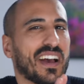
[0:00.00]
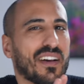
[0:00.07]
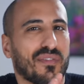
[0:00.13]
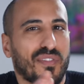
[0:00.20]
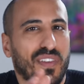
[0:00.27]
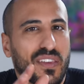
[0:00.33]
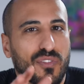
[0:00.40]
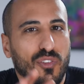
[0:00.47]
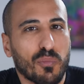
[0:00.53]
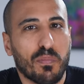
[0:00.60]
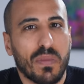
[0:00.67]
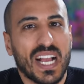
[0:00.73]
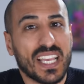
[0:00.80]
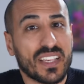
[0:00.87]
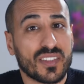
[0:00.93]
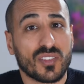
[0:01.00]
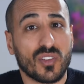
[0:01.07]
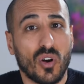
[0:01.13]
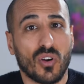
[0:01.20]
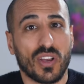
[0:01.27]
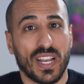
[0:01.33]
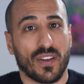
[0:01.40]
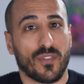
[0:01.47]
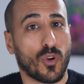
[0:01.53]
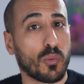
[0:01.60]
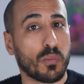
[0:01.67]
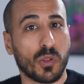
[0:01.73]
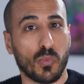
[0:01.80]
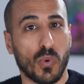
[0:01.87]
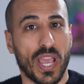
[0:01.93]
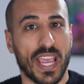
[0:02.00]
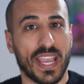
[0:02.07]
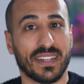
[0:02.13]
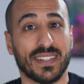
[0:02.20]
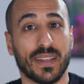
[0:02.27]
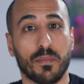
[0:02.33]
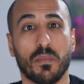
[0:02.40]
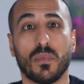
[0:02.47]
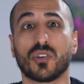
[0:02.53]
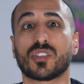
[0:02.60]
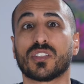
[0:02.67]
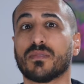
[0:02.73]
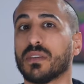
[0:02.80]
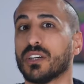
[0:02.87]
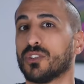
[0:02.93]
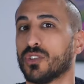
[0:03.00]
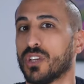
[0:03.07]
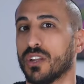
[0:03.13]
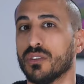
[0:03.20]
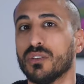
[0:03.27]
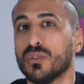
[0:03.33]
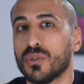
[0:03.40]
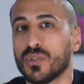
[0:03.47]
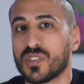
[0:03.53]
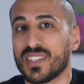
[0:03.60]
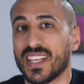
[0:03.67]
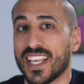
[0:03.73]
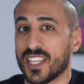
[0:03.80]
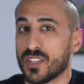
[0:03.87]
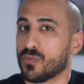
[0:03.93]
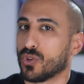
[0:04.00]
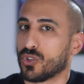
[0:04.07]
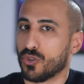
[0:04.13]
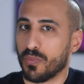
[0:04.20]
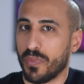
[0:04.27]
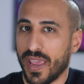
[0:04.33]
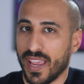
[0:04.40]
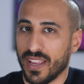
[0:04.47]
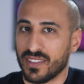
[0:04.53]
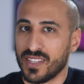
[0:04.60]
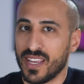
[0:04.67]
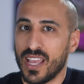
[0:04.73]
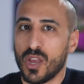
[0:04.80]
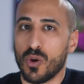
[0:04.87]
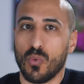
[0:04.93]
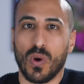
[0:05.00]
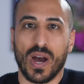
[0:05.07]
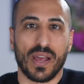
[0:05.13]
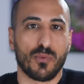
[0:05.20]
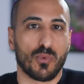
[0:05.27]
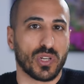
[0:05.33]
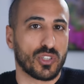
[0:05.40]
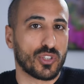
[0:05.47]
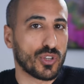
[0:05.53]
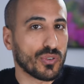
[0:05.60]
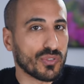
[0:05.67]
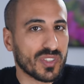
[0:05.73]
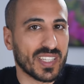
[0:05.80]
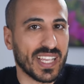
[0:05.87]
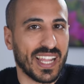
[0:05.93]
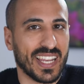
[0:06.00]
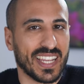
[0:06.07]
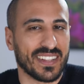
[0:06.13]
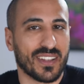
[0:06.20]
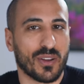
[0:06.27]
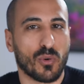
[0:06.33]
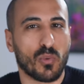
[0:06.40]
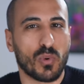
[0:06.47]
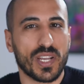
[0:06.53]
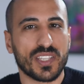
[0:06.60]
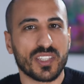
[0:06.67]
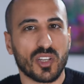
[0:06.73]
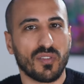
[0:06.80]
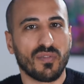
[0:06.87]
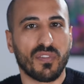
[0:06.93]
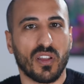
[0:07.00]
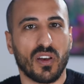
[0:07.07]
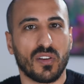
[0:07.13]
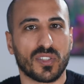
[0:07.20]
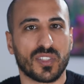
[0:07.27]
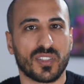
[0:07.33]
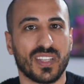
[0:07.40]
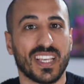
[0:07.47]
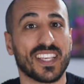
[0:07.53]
enough, if you buy a stock in a normal way, the most amount you can lose is what you paid, while with short selling, the risk of loss